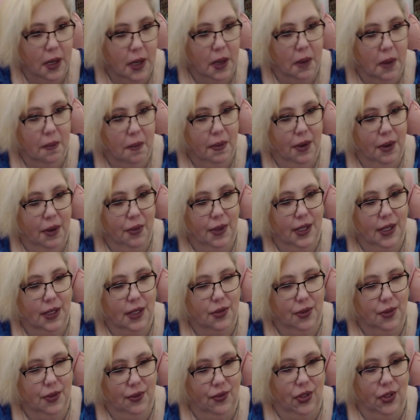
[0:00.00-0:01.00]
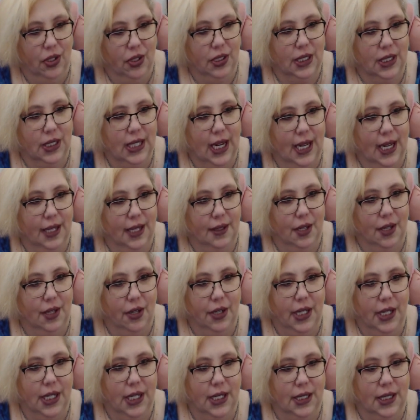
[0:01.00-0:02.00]
but when it's reversed, there
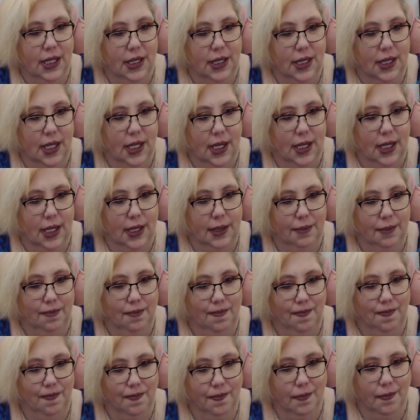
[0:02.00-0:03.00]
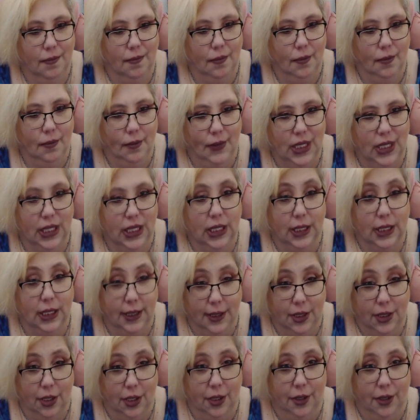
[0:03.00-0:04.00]
is
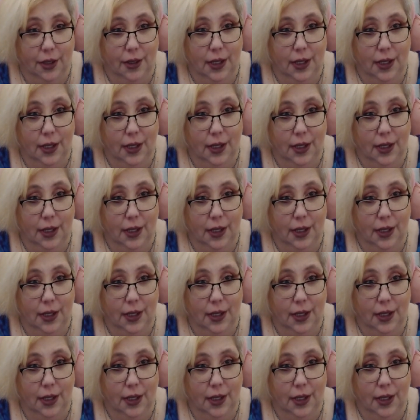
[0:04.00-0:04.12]
concern.